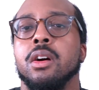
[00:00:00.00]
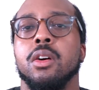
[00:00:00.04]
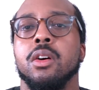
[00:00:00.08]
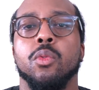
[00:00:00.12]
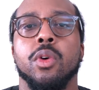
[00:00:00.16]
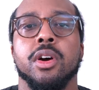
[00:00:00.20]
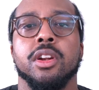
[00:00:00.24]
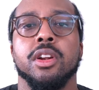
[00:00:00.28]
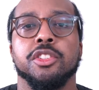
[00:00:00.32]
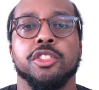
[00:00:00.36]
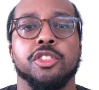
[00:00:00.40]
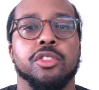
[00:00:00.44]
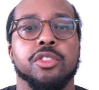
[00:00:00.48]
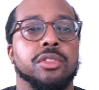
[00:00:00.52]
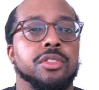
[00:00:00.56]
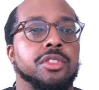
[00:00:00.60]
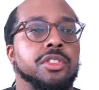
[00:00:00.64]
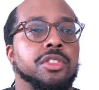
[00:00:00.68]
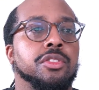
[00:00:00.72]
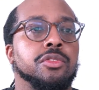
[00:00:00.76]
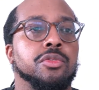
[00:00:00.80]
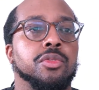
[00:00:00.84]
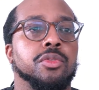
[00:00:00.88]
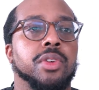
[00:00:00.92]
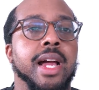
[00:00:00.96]
Want to show it
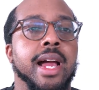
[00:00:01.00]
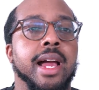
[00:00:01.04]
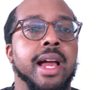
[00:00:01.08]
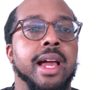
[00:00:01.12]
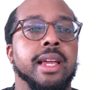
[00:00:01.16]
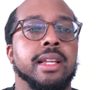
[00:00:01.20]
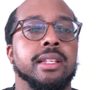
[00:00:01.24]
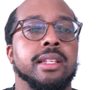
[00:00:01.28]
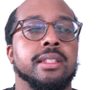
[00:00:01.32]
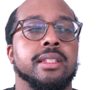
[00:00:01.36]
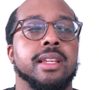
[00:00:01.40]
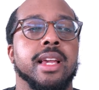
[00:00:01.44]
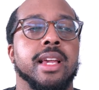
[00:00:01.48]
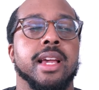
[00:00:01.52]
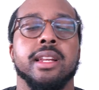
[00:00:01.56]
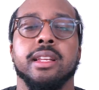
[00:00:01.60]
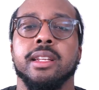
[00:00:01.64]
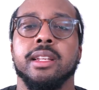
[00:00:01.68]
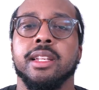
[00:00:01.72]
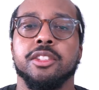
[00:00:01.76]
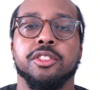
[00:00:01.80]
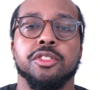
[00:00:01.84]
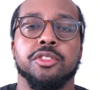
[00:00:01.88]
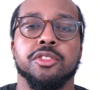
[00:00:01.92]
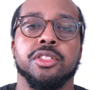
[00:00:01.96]
to you guys, kind of
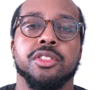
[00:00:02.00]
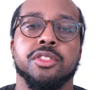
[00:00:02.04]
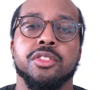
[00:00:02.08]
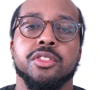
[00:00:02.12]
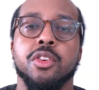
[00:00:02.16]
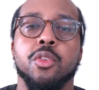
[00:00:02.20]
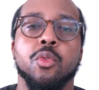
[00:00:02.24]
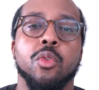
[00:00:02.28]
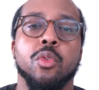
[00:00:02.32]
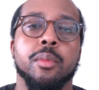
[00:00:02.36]
let you just know